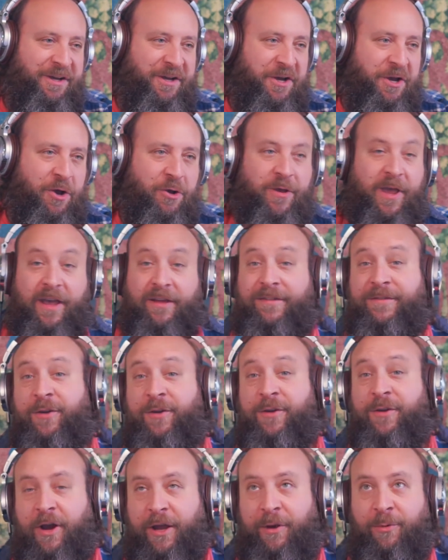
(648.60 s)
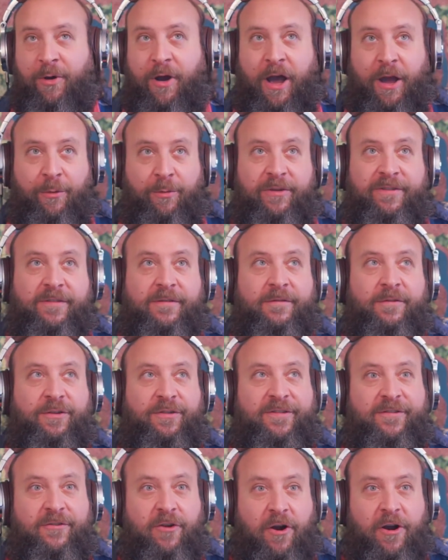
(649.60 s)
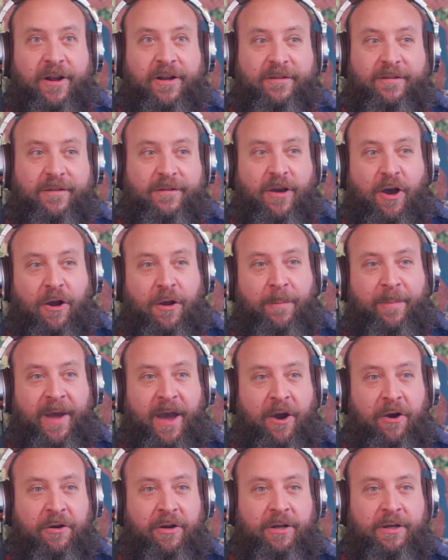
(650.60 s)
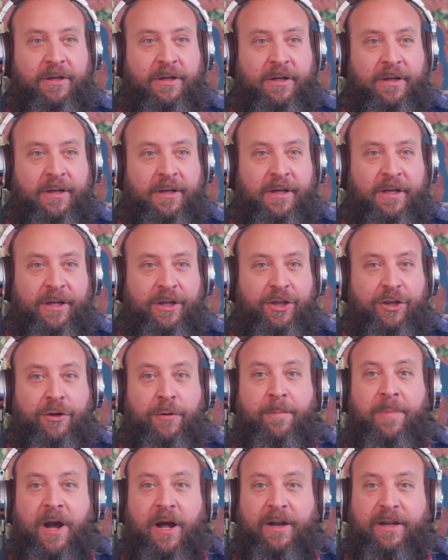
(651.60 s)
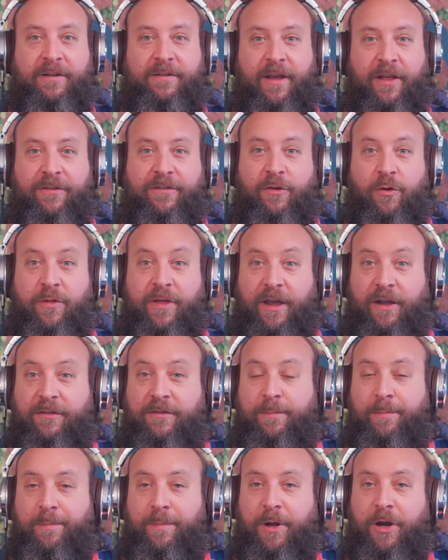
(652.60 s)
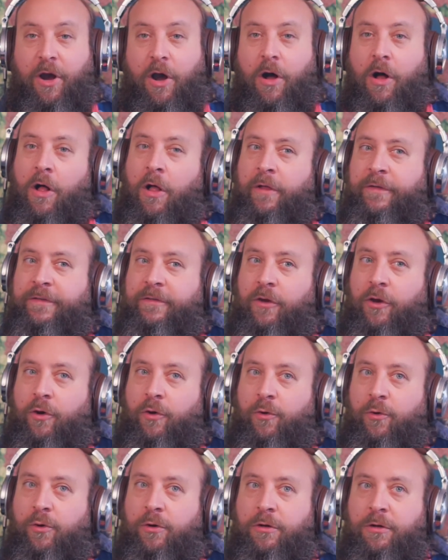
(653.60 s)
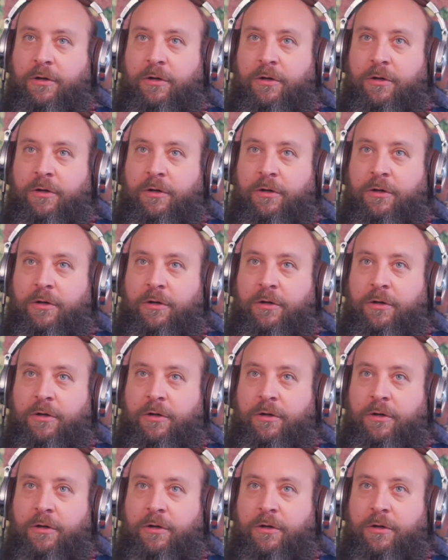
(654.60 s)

Okay, so I was starting to talk about your body tells you things, but also